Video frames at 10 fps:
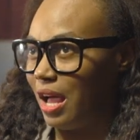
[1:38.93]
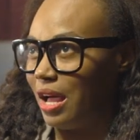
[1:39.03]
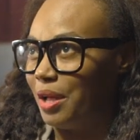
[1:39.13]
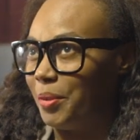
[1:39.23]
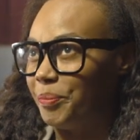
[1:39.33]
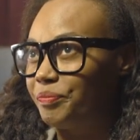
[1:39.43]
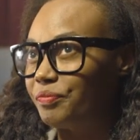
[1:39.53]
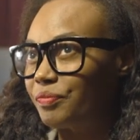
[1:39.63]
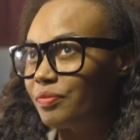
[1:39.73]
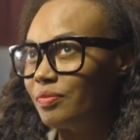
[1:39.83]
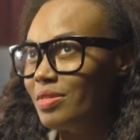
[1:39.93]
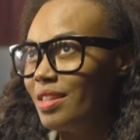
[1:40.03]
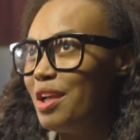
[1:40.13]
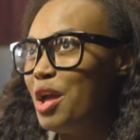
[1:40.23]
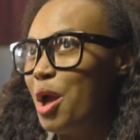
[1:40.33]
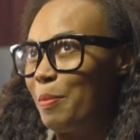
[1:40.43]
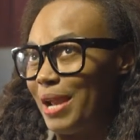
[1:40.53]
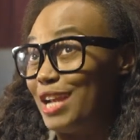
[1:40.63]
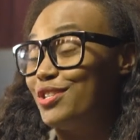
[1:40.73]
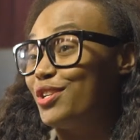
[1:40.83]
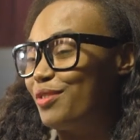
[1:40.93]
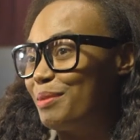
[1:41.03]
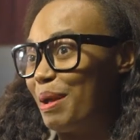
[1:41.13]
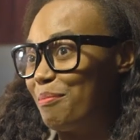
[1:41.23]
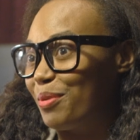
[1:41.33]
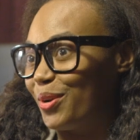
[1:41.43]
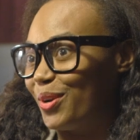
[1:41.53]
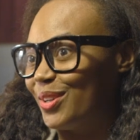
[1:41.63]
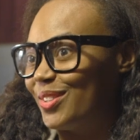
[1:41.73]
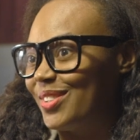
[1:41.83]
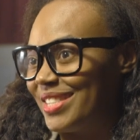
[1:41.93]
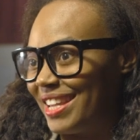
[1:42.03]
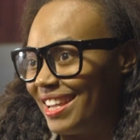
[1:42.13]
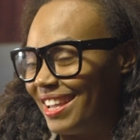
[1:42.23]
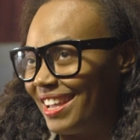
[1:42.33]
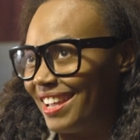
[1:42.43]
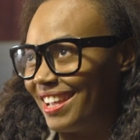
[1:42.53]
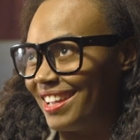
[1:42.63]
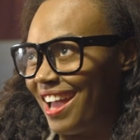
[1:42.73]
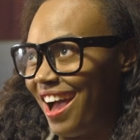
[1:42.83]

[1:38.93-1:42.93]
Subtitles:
But I do remember seeing